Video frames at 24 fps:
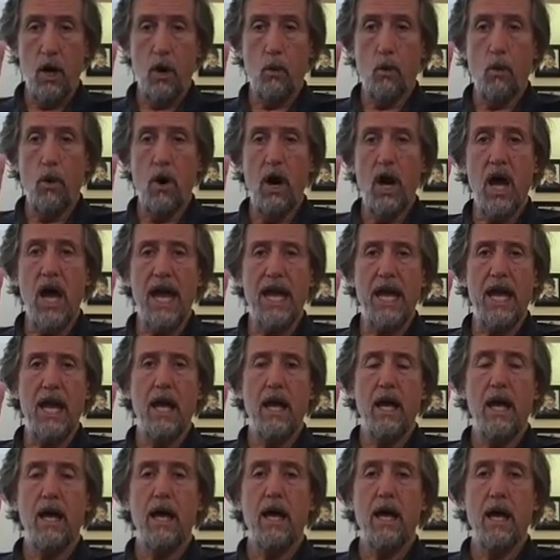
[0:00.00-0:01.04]

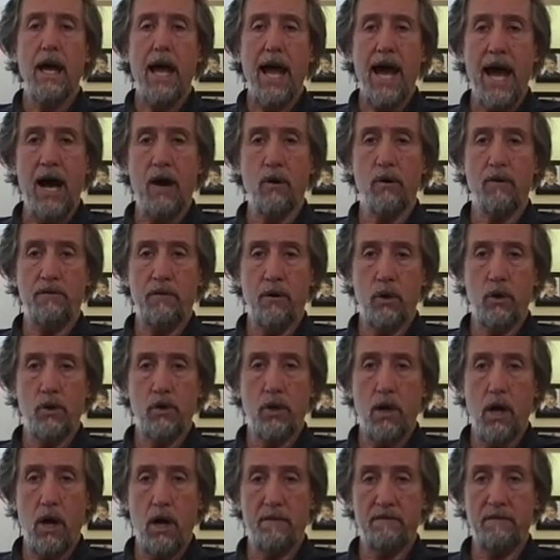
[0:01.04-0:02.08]
1 hour phone
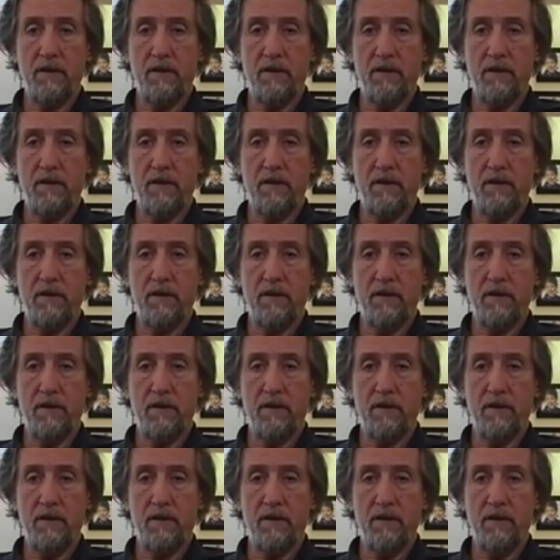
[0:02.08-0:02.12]
call